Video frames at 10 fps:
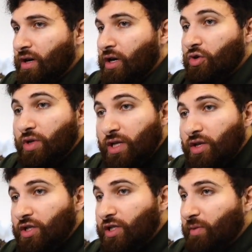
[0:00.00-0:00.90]
You need
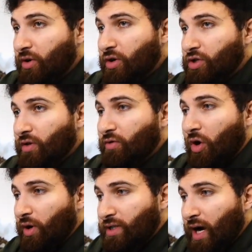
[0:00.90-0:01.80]
the experience of
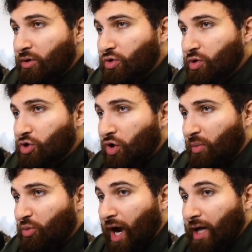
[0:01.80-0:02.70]
going down to a
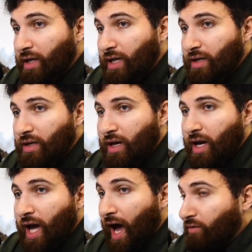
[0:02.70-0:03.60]
Trump rally and
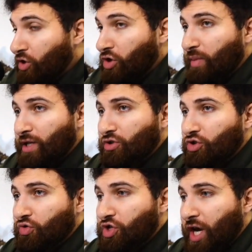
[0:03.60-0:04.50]
having your
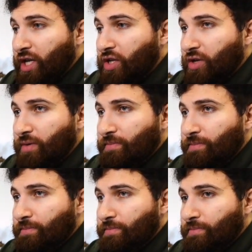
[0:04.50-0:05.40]
message rejected.
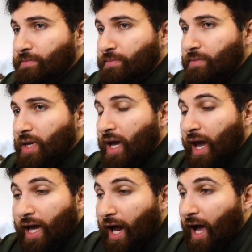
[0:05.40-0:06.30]

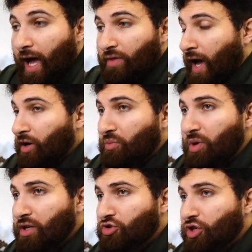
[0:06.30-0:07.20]
And that could
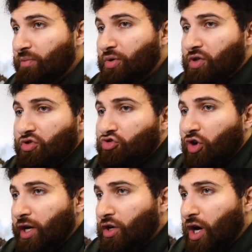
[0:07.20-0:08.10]
be as simple as
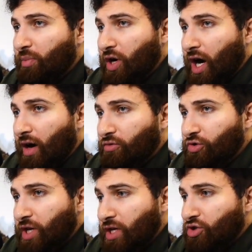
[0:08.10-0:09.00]
striking up a
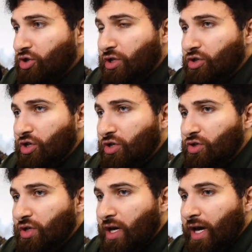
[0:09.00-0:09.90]
conversation and
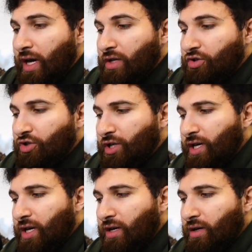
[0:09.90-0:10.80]
just
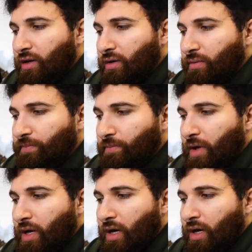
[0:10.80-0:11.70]
seeing,
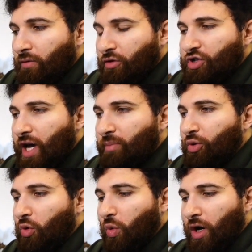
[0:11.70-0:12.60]
for
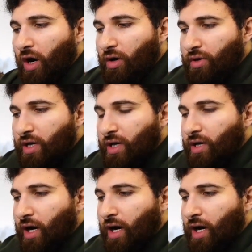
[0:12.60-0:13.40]
example, what are the